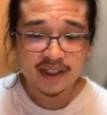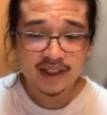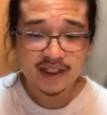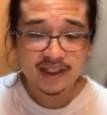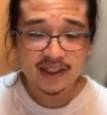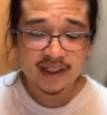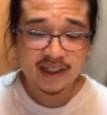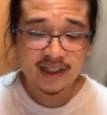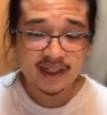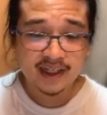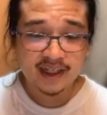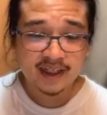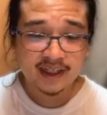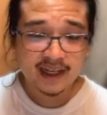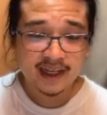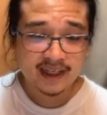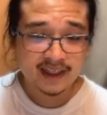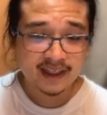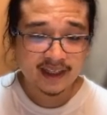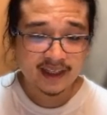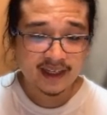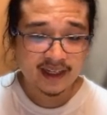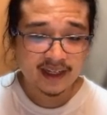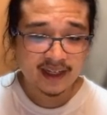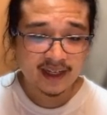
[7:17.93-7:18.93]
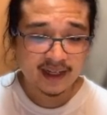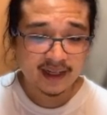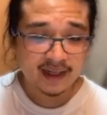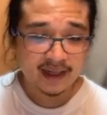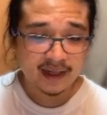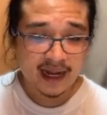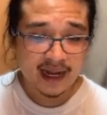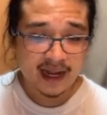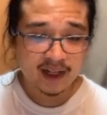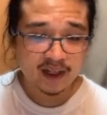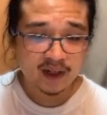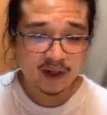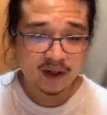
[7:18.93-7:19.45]
see that the
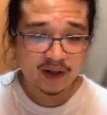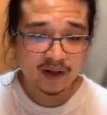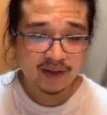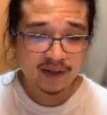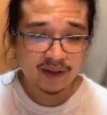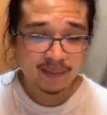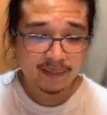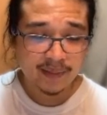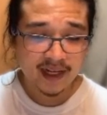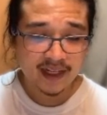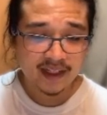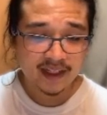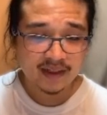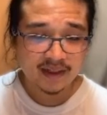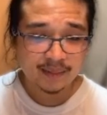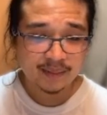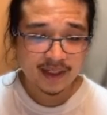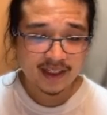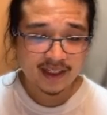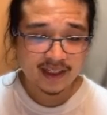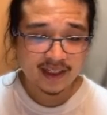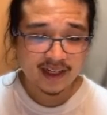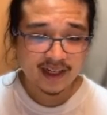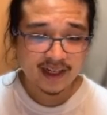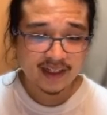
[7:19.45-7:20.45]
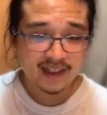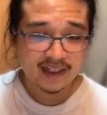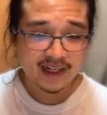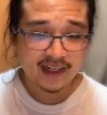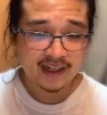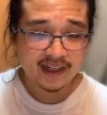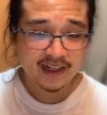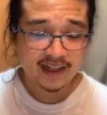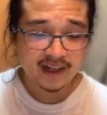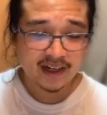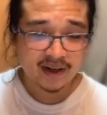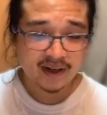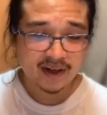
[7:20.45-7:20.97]
algorithm made some mistakes.
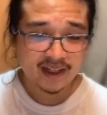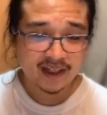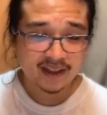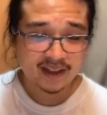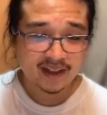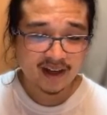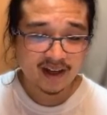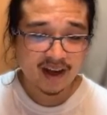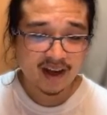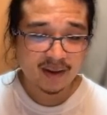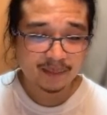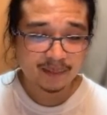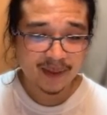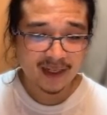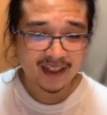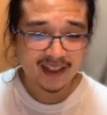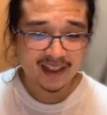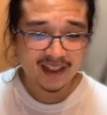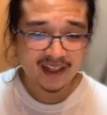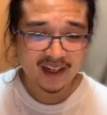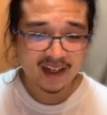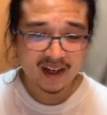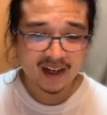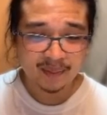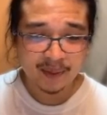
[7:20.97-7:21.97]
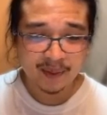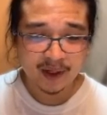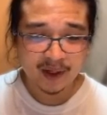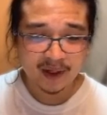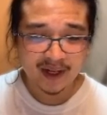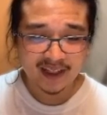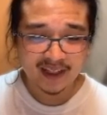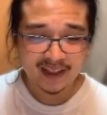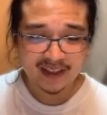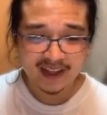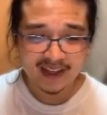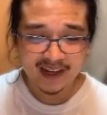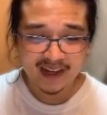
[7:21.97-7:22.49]
Like here, it copied the
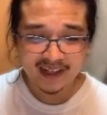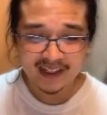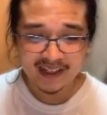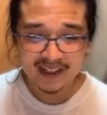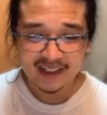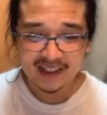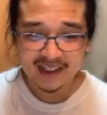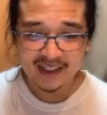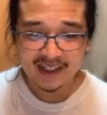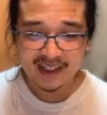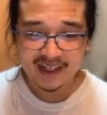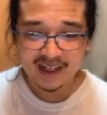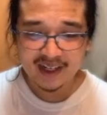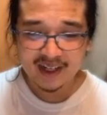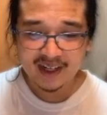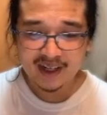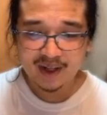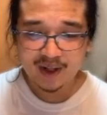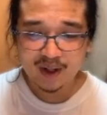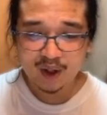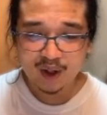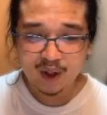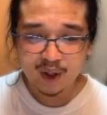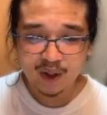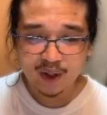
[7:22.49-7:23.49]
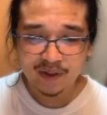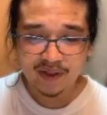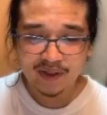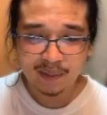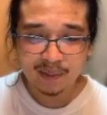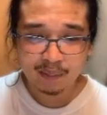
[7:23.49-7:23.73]
copyright text on the